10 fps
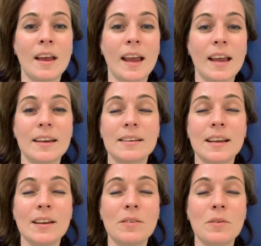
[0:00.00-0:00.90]

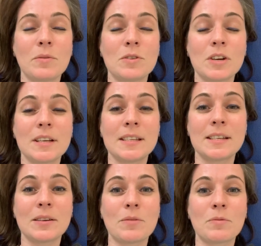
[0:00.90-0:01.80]

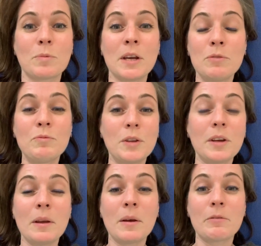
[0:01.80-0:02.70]
we can
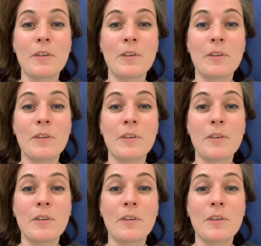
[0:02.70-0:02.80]
really